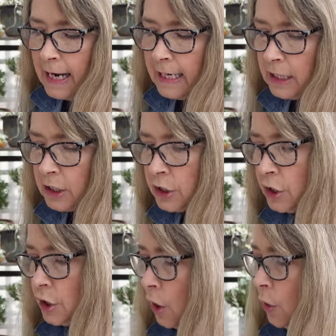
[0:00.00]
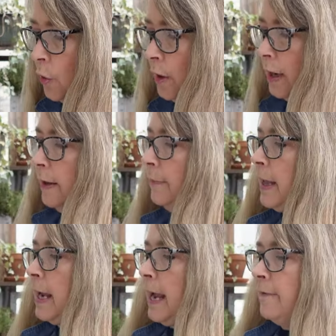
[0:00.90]
I could sew.
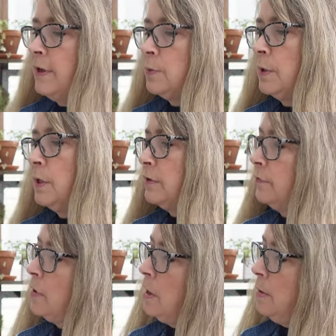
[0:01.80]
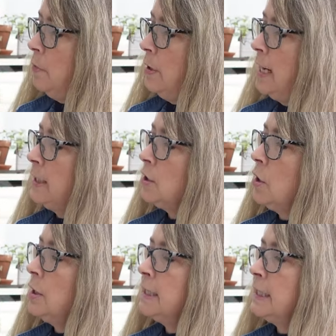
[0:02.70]
I have this one is from Renee's
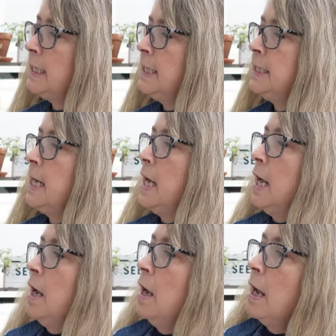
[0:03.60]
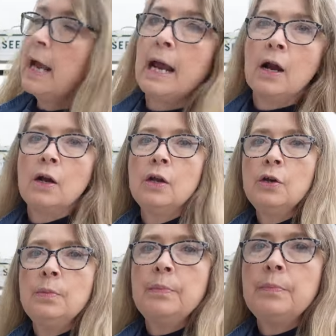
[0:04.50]
Garden Seeds
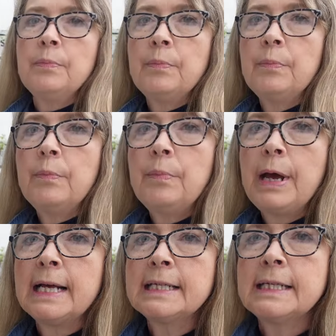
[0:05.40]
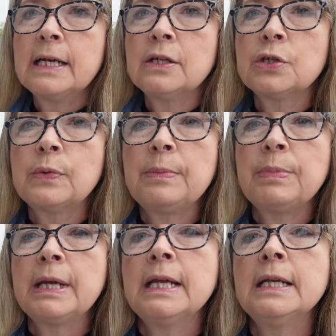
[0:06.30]
Heirloom Pastel Sweet
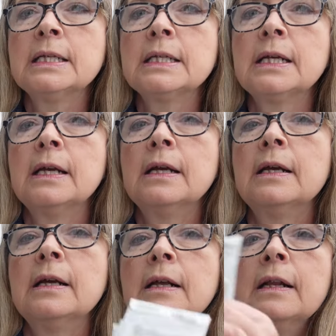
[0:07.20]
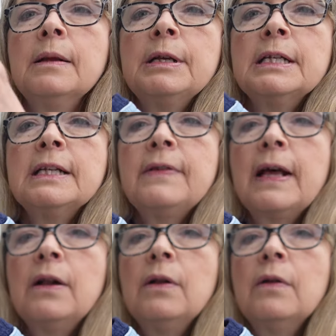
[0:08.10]
Peas. Let's see if
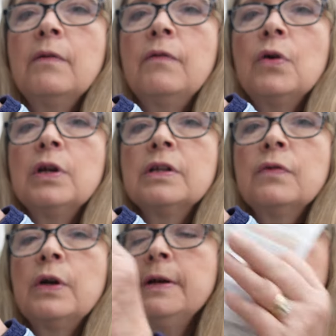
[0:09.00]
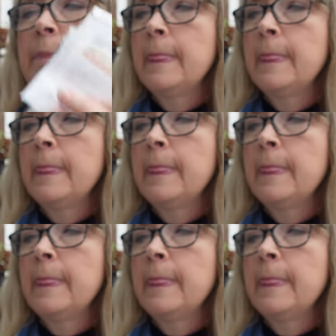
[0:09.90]
that'll focus for you.